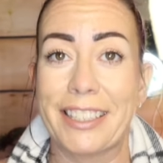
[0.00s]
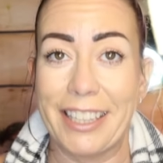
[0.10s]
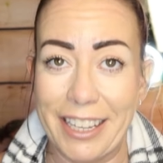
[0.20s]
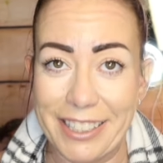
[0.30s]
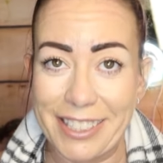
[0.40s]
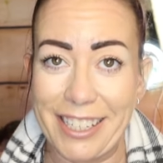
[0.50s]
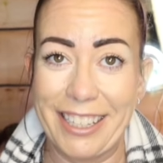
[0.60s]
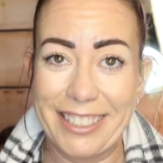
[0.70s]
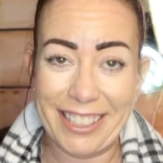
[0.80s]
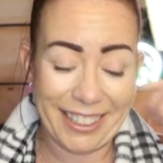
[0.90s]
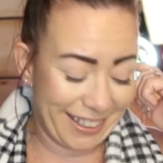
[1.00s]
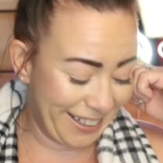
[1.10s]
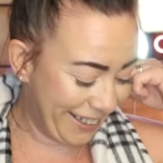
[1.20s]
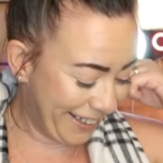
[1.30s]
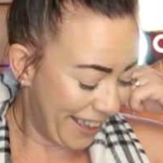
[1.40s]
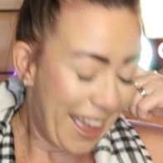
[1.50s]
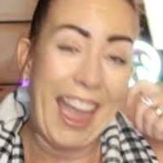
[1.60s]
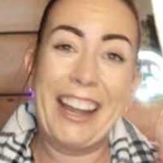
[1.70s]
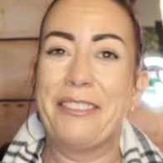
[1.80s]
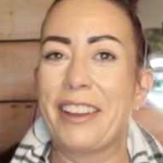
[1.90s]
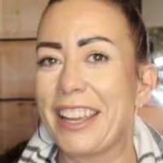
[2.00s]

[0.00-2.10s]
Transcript: against it. Anyway,